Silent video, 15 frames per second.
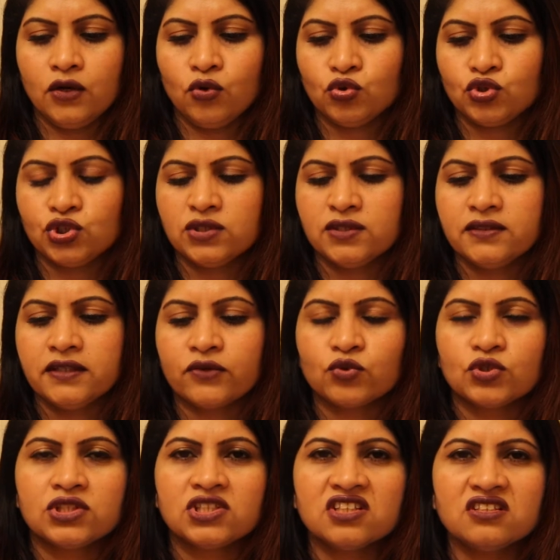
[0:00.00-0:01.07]
lotion that
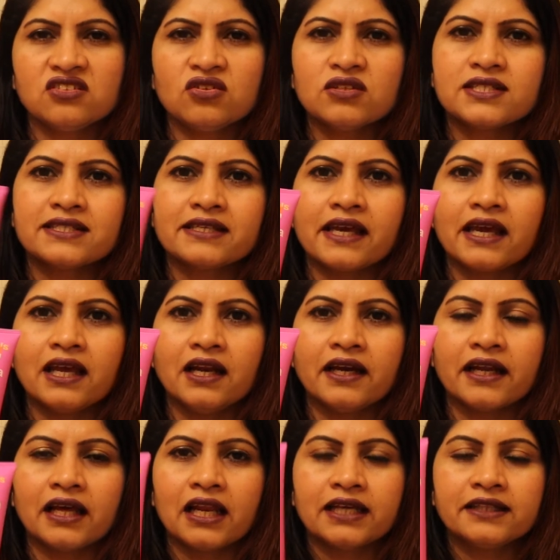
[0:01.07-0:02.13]
was just on sale
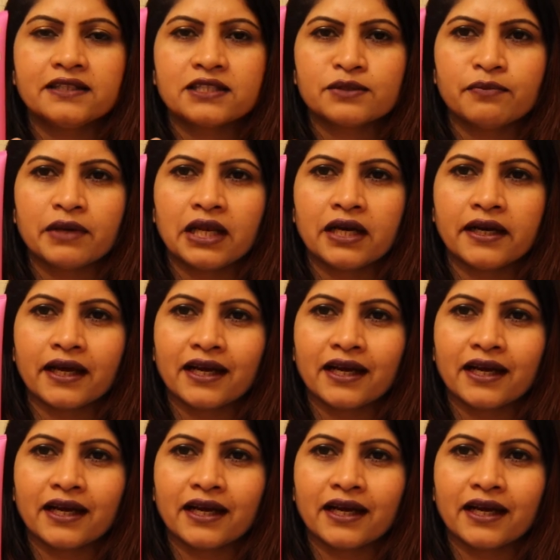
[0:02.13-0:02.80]
and I like the smell and